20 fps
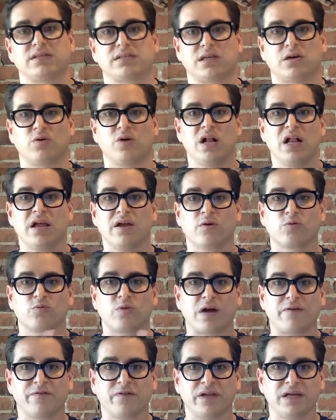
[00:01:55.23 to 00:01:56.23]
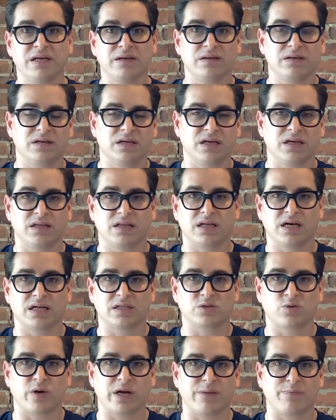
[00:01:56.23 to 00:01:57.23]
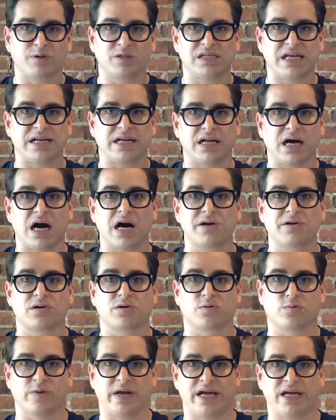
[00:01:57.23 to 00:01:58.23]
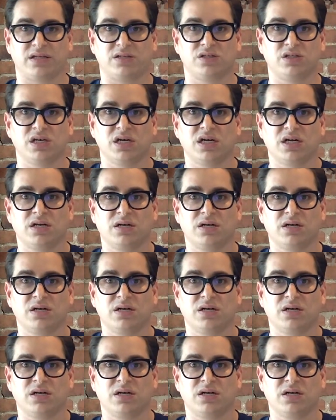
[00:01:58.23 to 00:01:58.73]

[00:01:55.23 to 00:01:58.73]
So roughly in the 20% and under range,